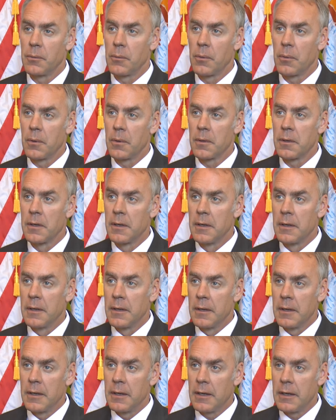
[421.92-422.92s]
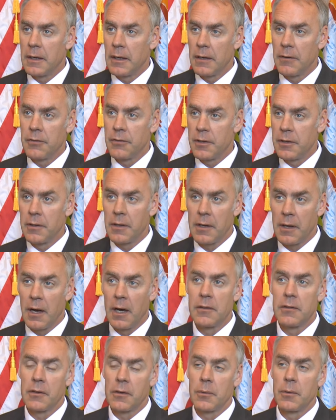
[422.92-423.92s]
of war, and I've seen the
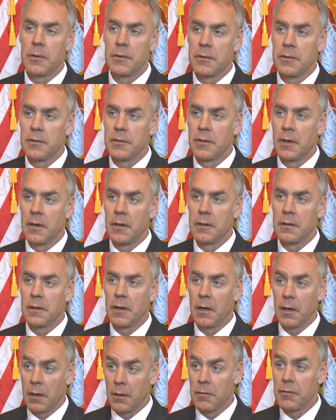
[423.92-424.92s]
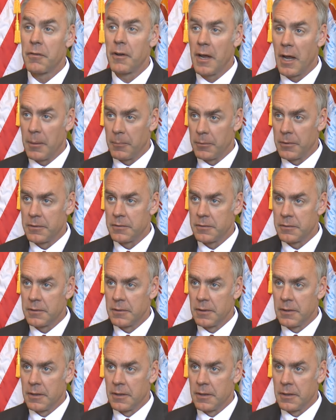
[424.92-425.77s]
consequences on our families.